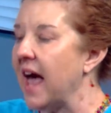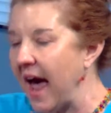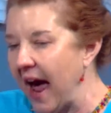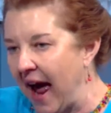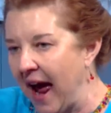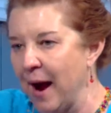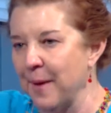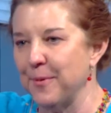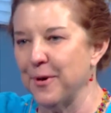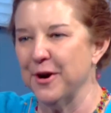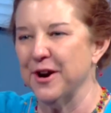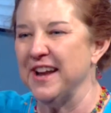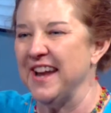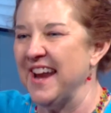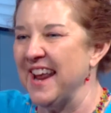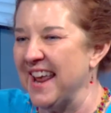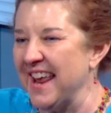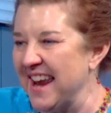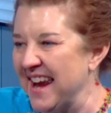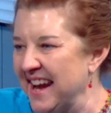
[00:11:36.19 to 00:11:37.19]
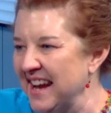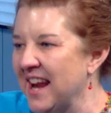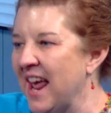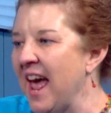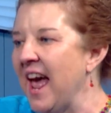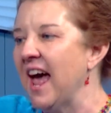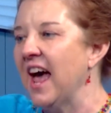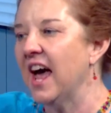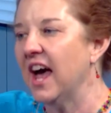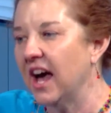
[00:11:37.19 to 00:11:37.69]
Aberdeen
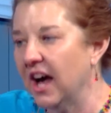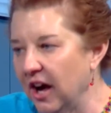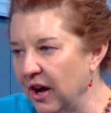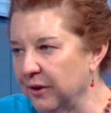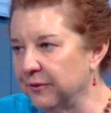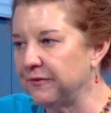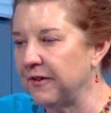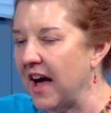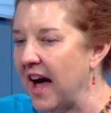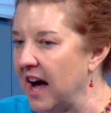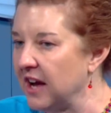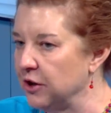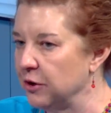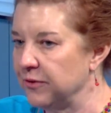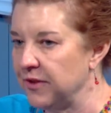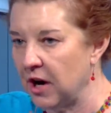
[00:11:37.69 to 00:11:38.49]
held value.